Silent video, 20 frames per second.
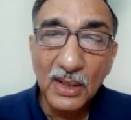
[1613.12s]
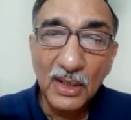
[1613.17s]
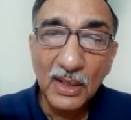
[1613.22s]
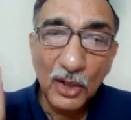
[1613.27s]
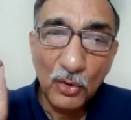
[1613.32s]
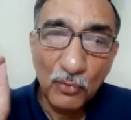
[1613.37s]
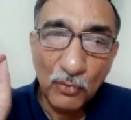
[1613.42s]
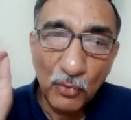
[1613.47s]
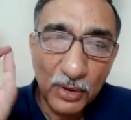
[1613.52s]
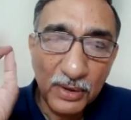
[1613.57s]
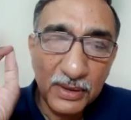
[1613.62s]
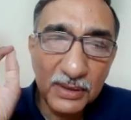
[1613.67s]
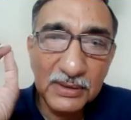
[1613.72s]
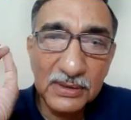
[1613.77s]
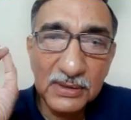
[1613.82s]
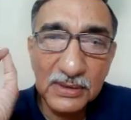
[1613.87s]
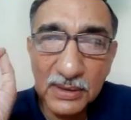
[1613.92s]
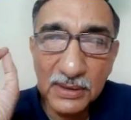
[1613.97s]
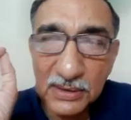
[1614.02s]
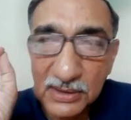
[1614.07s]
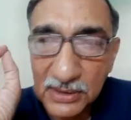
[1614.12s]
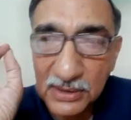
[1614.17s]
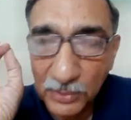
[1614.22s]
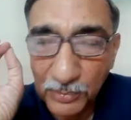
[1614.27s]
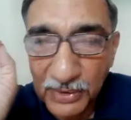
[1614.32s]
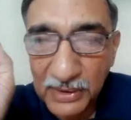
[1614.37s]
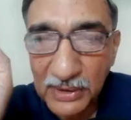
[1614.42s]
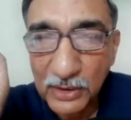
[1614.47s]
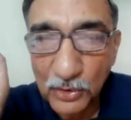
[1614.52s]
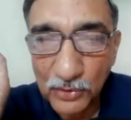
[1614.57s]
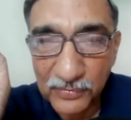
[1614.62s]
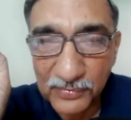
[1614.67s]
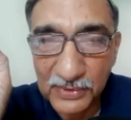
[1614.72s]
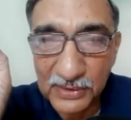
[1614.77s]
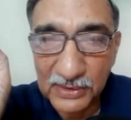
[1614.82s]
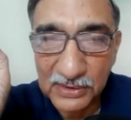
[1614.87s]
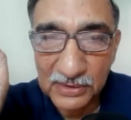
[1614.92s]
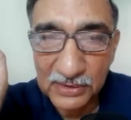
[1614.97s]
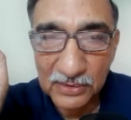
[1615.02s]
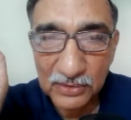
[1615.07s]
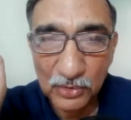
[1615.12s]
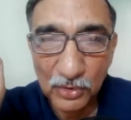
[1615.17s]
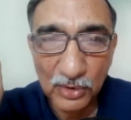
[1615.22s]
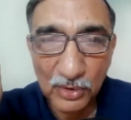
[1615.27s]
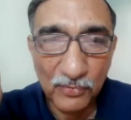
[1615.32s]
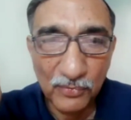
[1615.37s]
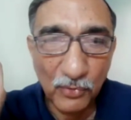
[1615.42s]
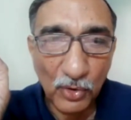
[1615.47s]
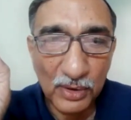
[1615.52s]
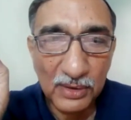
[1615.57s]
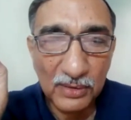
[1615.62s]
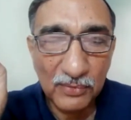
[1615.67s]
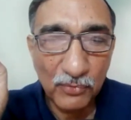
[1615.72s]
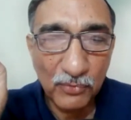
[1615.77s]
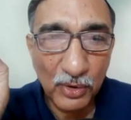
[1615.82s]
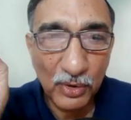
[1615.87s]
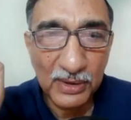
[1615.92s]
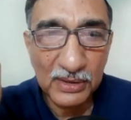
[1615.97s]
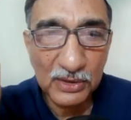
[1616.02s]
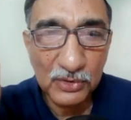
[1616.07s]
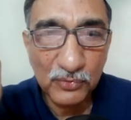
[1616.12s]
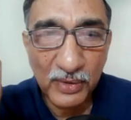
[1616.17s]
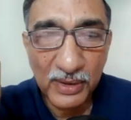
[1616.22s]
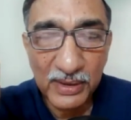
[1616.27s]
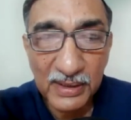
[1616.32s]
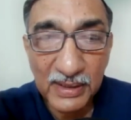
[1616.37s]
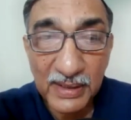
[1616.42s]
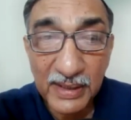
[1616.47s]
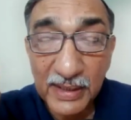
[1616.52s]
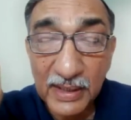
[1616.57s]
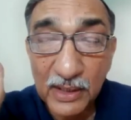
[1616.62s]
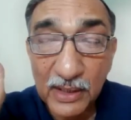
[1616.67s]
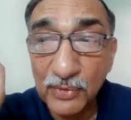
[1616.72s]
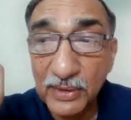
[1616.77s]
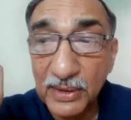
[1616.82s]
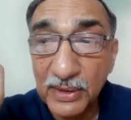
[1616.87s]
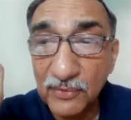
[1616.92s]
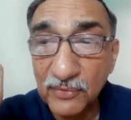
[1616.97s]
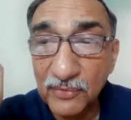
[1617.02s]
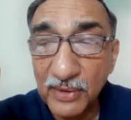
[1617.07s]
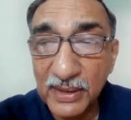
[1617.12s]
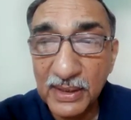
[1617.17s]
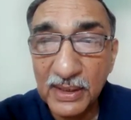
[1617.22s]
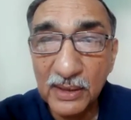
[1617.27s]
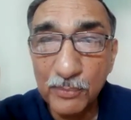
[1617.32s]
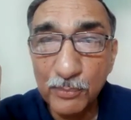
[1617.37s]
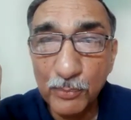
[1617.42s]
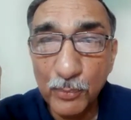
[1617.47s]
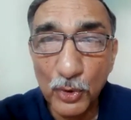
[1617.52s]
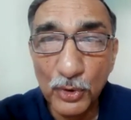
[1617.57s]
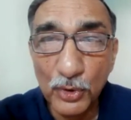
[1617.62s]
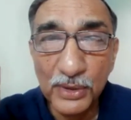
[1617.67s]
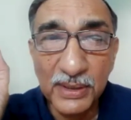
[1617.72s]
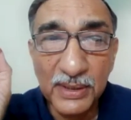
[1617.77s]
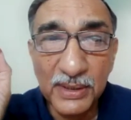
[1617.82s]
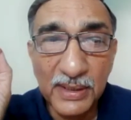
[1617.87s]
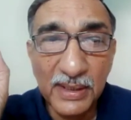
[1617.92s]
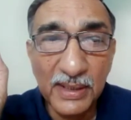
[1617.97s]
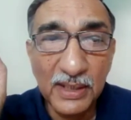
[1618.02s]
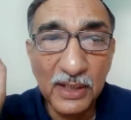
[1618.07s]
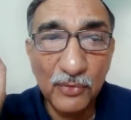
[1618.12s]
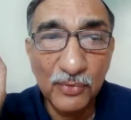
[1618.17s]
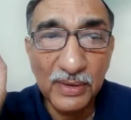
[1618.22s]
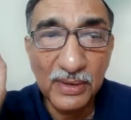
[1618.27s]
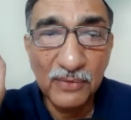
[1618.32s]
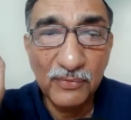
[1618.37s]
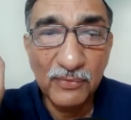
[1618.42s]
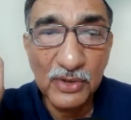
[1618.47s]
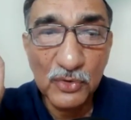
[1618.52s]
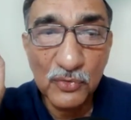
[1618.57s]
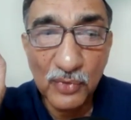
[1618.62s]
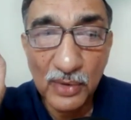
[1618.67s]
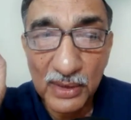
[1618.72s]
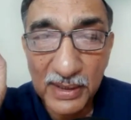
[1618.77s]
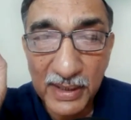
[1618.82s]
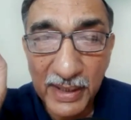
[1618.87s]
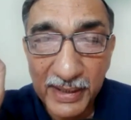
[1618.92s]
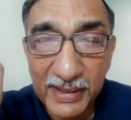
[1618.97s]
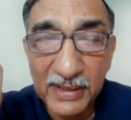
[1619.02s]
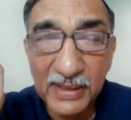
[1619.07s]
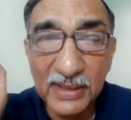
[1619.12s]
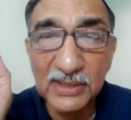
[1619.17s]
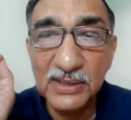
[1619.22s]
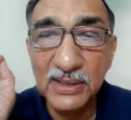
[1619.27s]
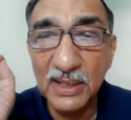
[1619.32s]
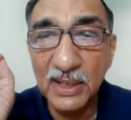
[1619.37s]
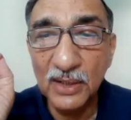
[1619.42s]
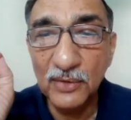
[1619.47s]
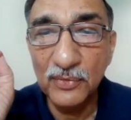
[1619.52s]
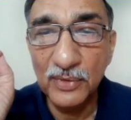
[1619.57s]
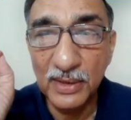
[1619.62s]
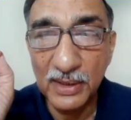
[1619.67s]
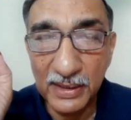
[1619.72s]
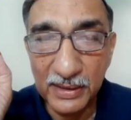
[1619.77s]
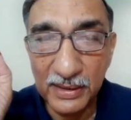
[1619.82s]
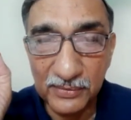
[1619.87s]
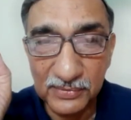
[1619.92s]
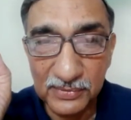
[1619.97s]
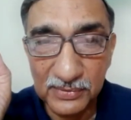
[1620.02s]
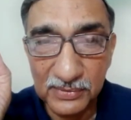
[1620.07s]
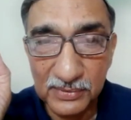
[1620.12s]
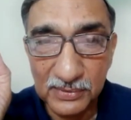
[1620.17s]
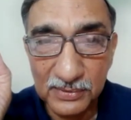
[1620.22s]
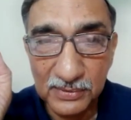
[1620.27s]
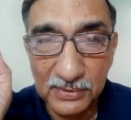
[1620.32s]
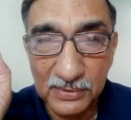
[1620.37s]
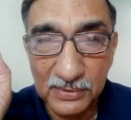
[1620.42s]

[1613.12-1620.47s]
Now, what is the summary of this, or what is one takeaway, very important takeaway, which will guide us in our lives?